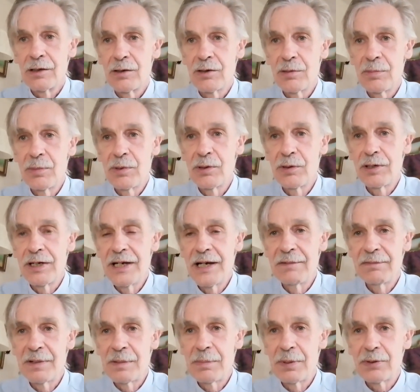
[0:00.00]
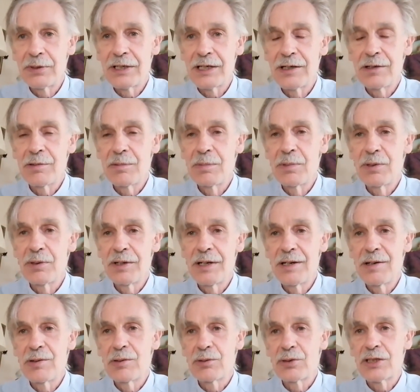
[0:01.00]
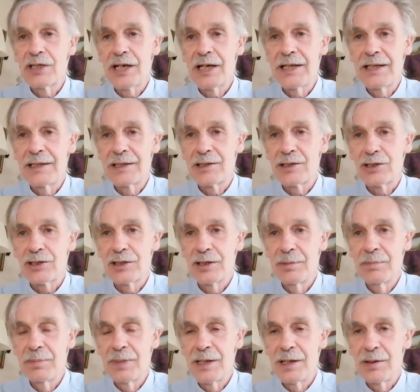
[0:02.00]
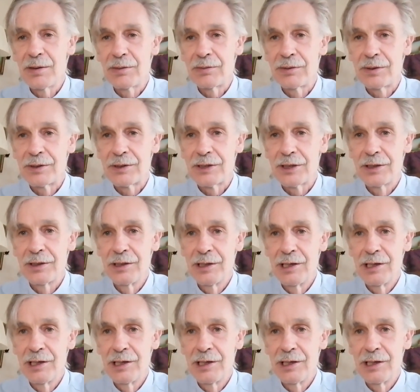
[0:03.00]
Good morning, everybody. Good morning, all saints and beyond.